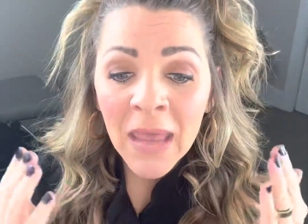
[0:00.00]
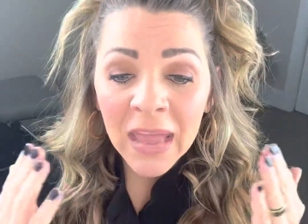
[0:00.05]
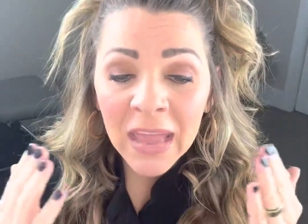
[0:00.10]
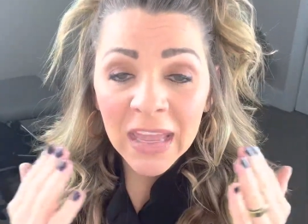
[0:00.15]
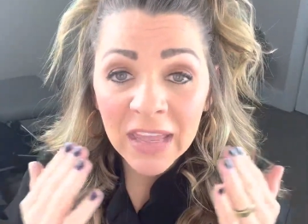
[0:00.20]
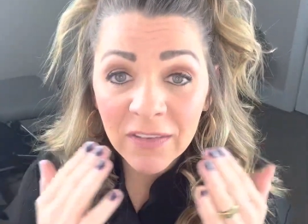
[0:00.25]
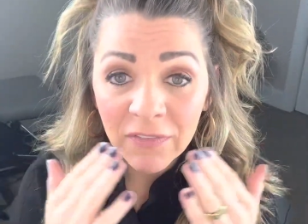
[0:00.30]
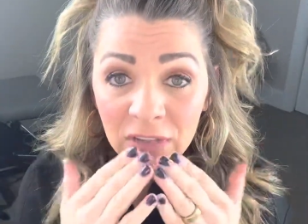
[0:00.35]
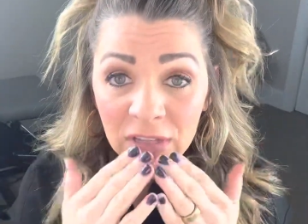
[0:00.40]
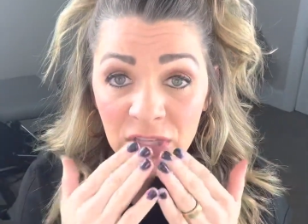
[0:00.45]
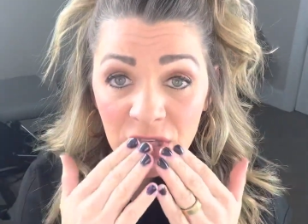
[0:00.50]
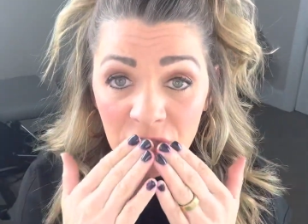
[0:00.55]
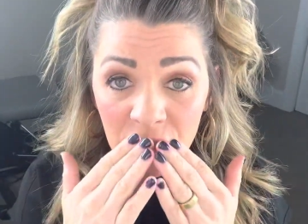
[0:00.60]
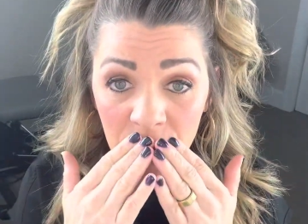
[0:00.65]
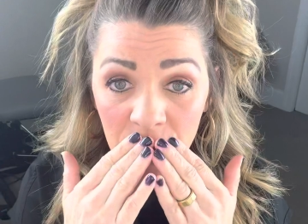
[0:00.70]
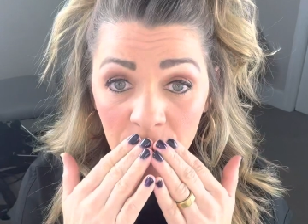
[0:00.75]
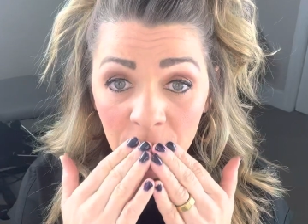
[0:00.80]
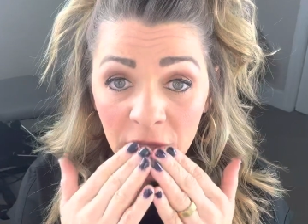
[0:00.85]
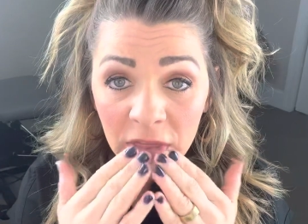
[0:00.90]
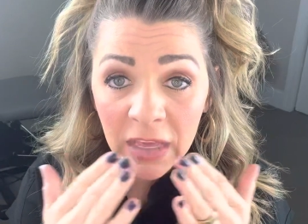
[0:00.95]
if it's
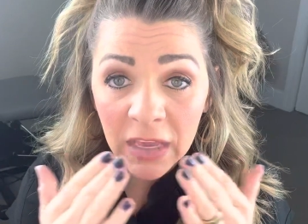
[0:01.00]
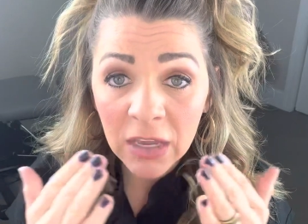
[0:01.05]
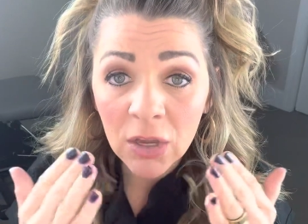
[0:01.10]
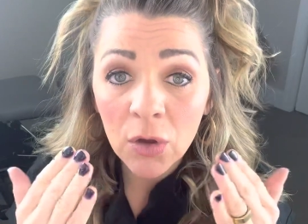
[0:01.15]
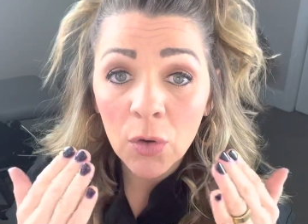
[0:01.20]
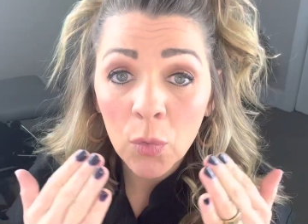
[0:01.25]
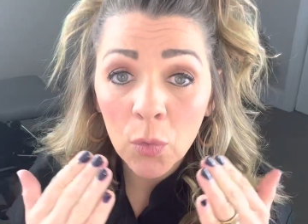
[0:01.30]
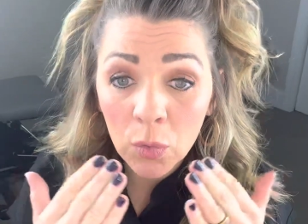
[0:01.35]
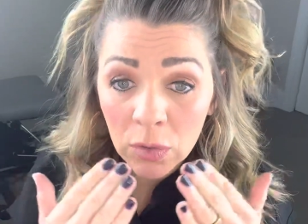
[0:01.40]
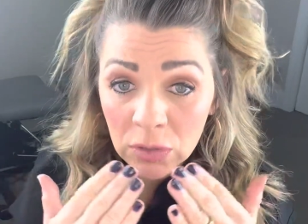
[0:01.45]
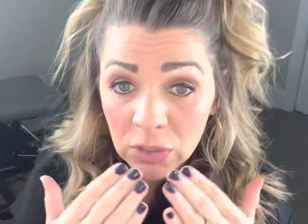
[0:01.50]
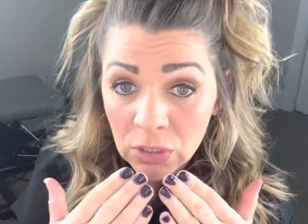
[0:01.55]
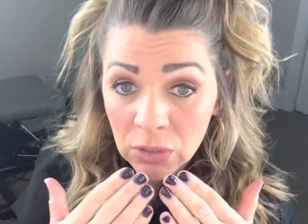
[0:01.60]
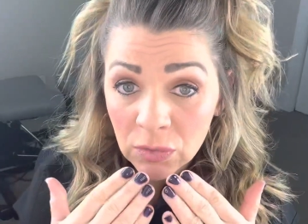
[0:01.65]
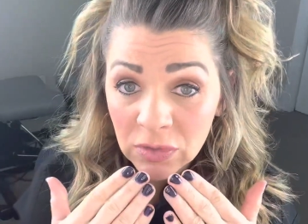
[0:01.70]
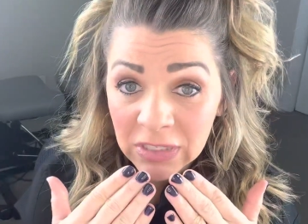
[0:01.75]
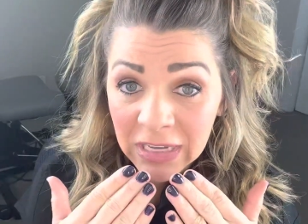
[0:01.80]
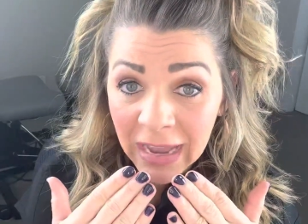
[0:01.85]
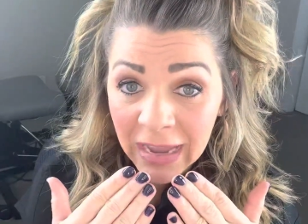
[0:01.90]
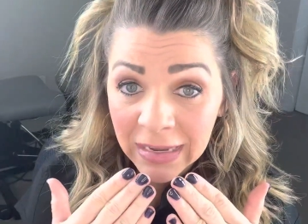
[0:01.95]
too thick or too
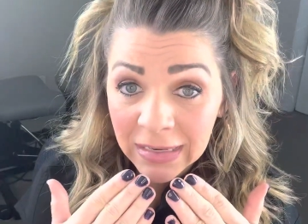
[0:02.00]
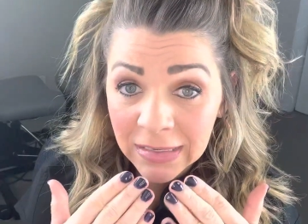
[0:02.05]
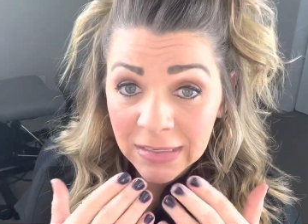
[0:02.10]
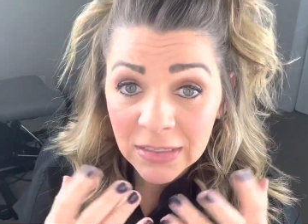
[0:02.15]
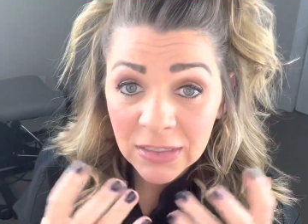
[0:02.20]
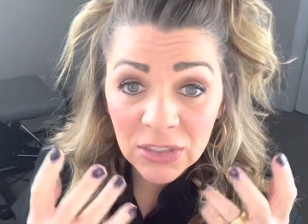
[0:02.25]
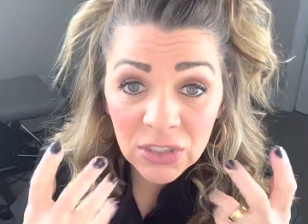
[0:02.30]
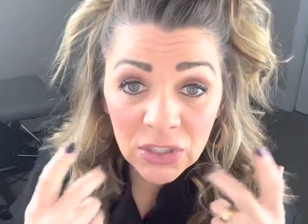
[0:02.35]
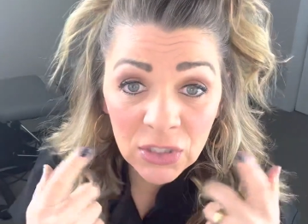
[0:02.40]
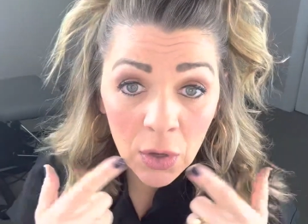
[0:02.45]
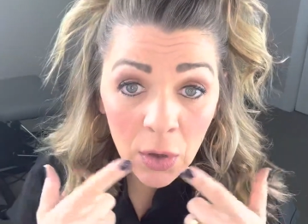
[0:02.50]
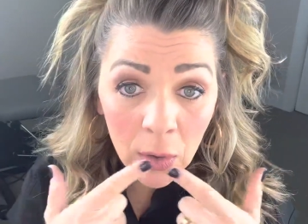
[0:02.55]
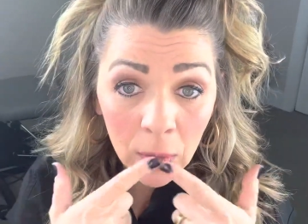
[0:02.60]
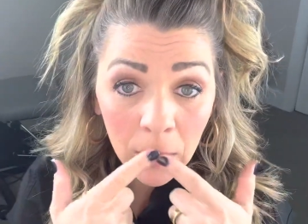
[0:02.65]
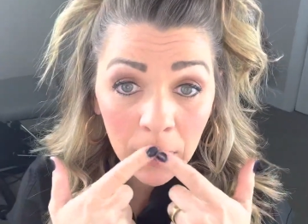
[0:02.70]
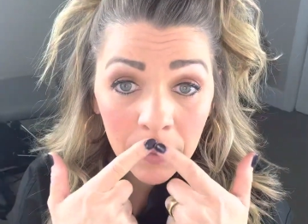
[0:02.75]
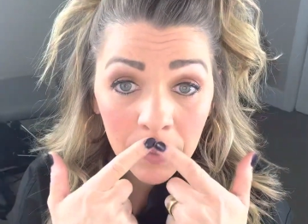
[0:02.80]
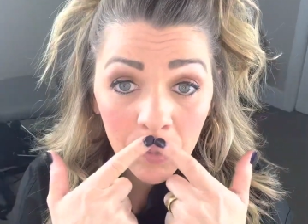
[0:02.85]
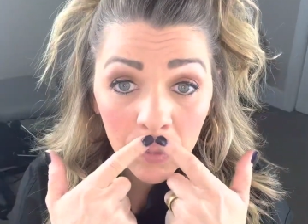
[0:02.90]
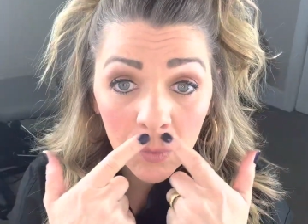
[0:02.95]
tight.
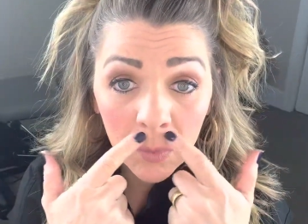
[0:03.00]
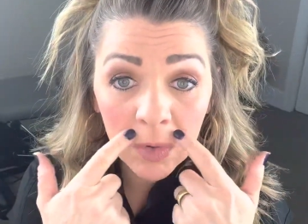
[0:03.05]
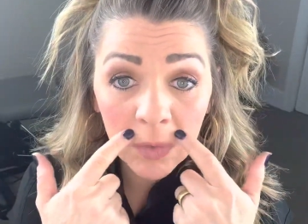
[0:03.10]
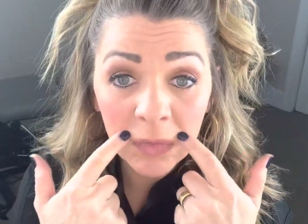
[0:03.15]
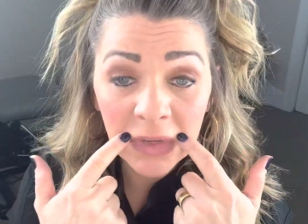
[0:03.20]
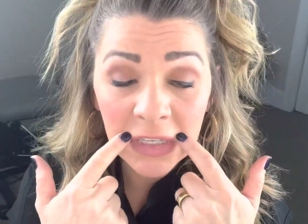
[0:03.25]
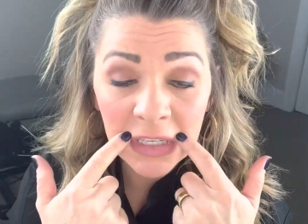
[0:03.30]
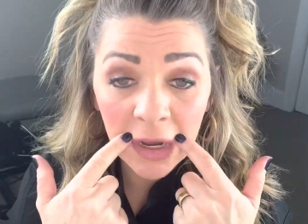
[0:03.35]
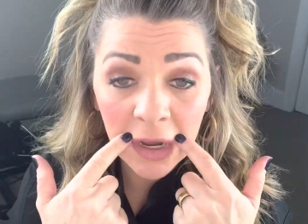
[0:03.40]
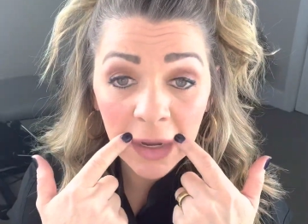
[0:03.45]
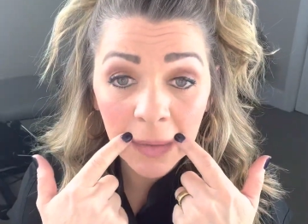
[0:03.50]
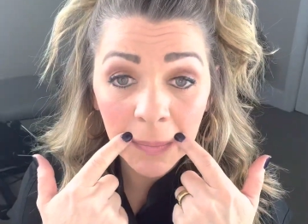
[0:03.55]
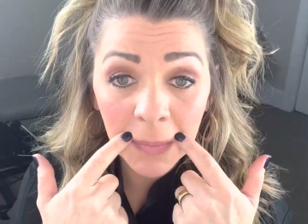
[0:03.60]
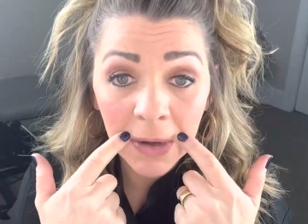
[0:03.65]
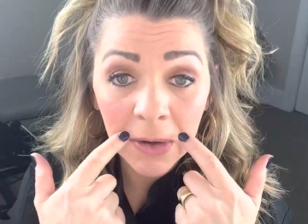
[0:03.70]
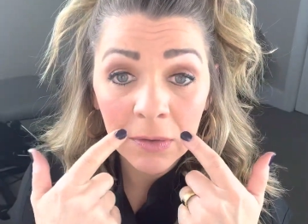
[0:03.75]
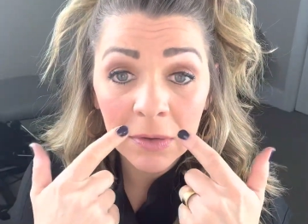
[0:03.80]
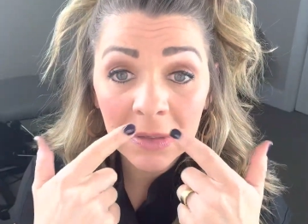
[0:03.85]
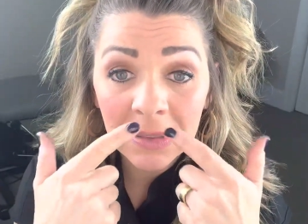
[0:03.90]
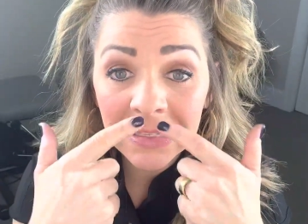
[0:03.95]
So when we talk
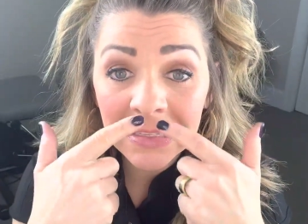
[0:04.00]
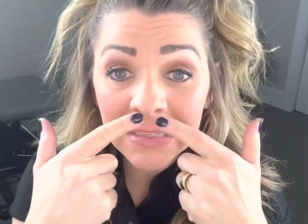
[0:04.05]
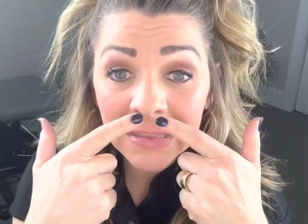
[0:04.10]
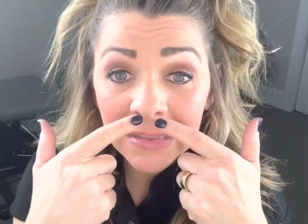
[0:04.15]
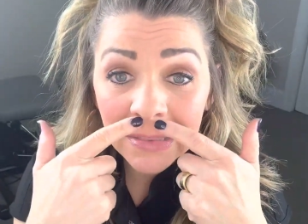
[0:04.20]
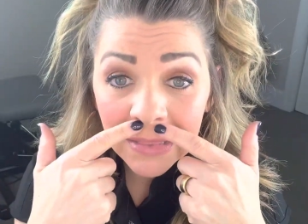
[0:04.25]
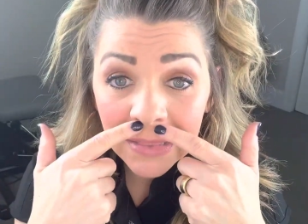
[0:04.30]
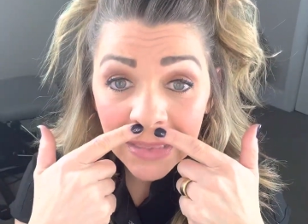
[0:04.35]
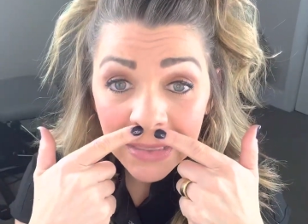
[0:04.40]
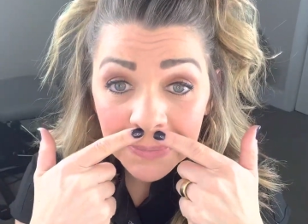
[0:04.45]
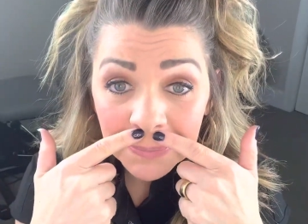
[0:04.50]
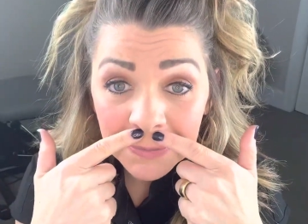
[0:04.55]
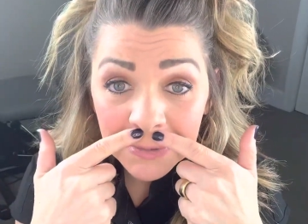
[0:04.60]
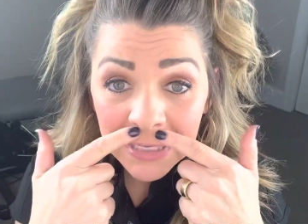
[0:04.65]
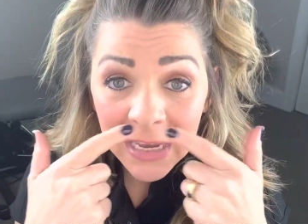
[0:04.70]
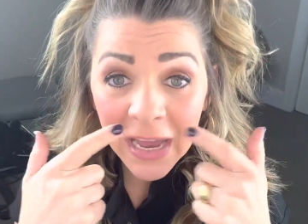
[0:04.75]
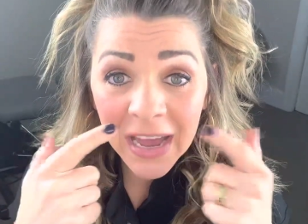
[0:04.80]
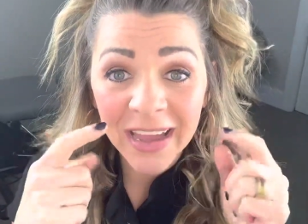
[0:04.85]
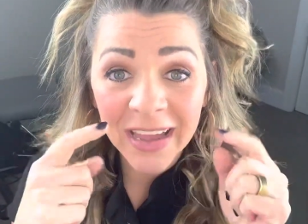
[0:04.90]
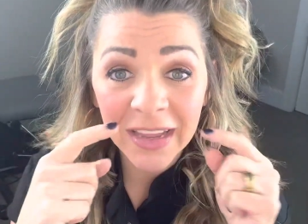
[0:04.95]
about lip
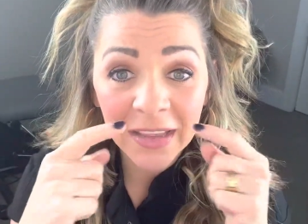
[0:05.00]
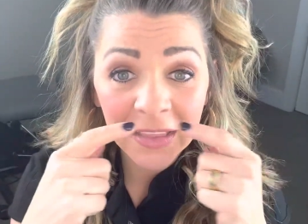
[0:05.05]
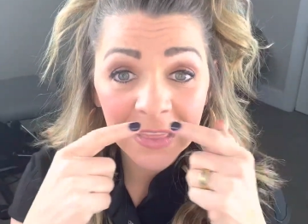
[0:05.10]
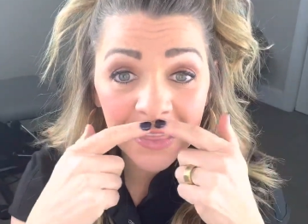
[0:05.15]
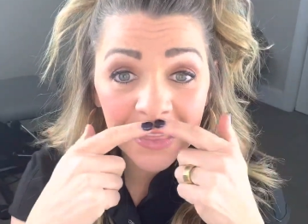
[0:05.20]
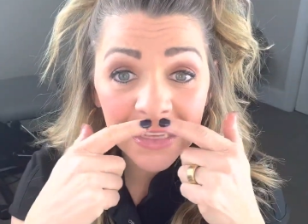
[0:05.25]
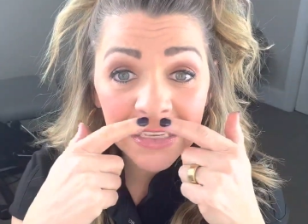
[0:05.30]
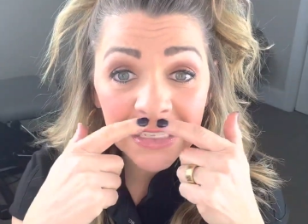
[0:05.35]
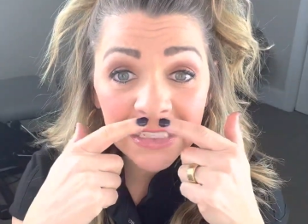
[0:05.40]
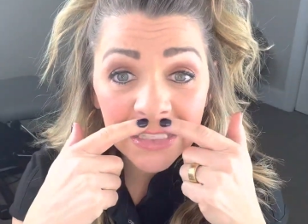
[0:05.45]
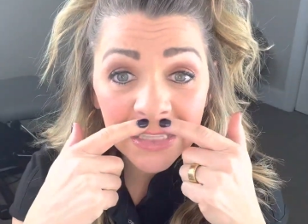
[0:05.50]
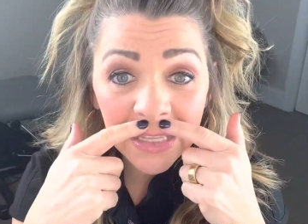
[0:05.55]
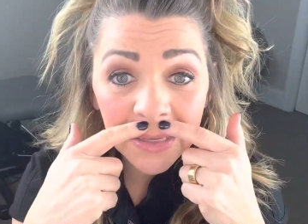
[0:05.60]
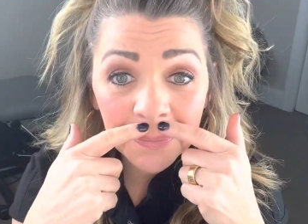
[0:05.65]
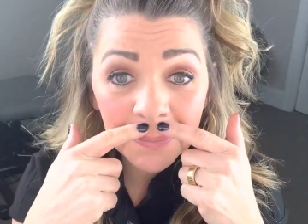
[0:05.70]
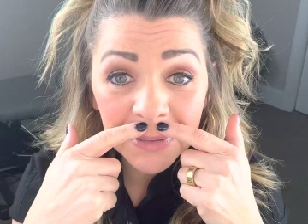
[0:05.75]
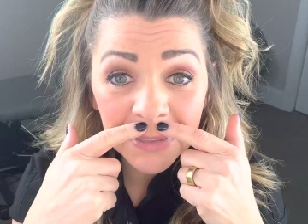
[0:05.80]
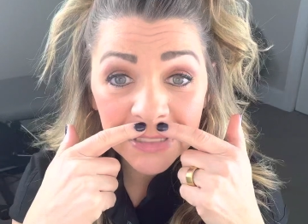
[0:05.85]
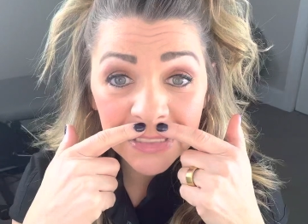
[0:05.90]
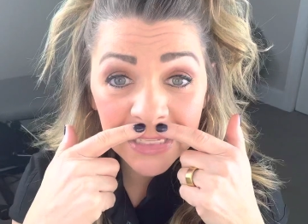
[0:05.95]
tie, this
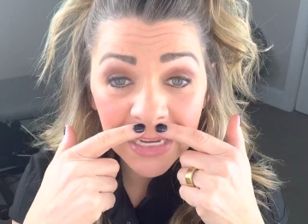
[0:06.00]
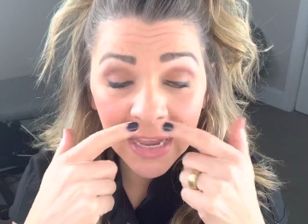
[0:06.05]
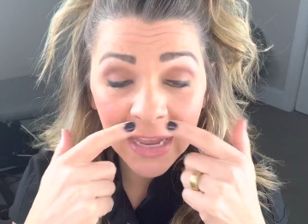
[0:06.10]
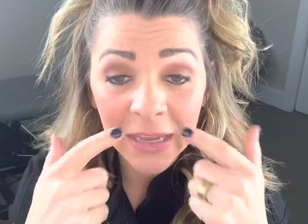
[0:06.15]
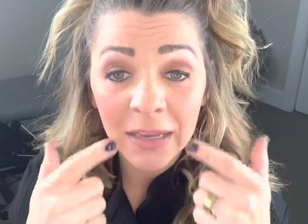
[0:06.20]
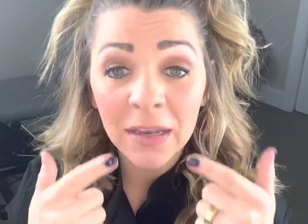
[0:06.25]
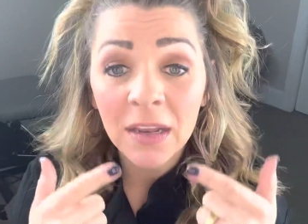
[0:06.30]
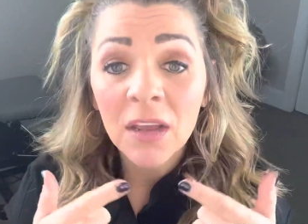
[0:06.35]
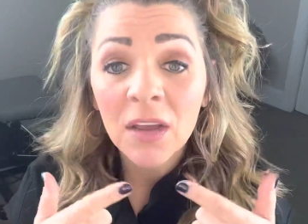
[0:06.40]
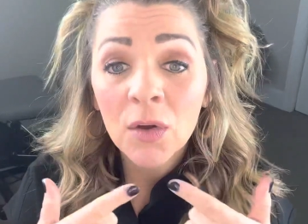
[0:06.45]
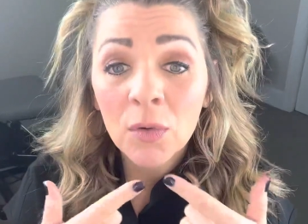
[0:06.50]
lip is tight.